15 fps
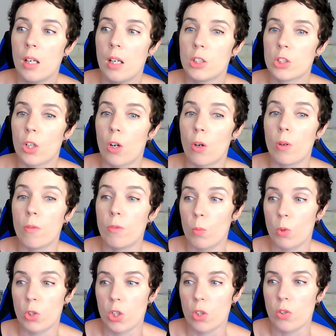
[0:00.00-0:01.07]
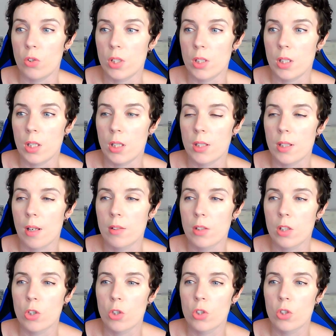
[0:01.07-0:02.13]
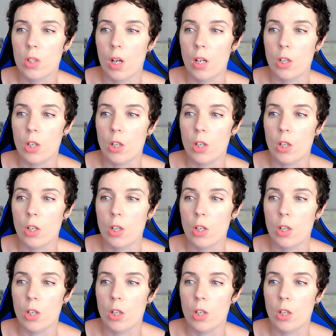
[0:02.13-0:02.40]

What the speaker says: so if you want to use this in a sentence,